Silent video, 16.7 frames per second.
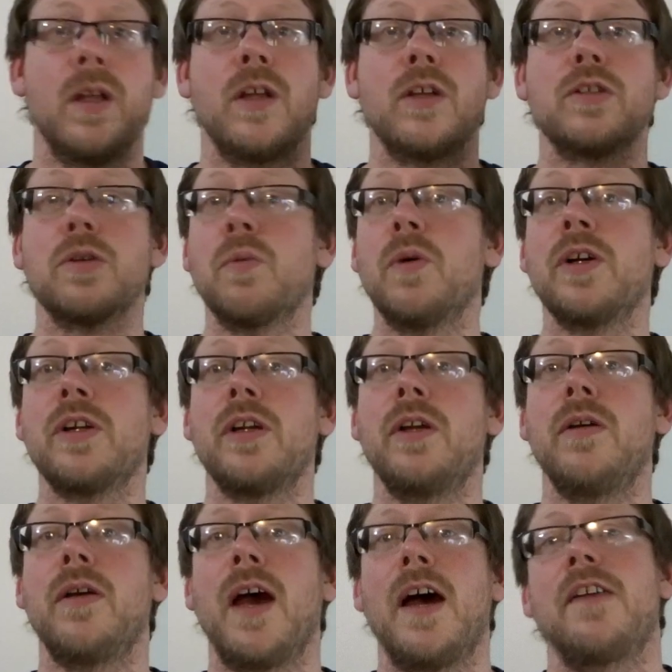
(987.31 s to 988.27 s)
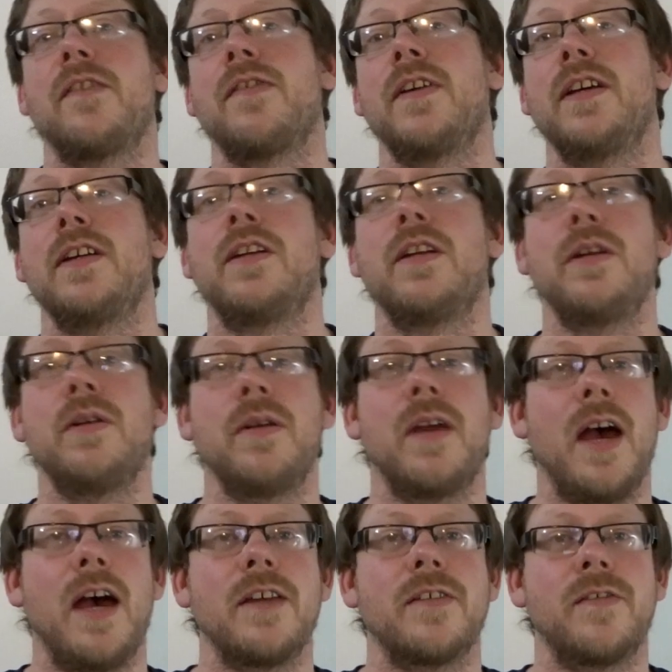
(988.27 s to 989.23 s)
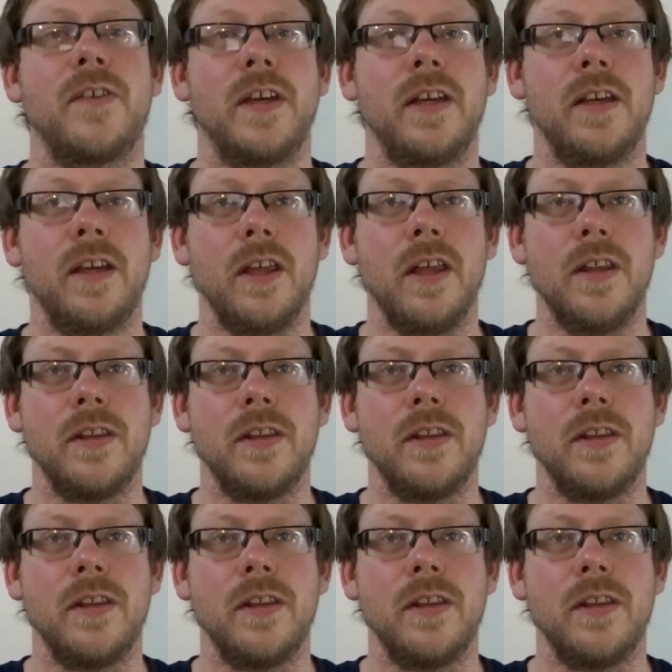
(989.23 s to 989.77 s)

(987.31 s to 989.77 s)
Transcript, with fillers: So what do you guys think? Do you guys think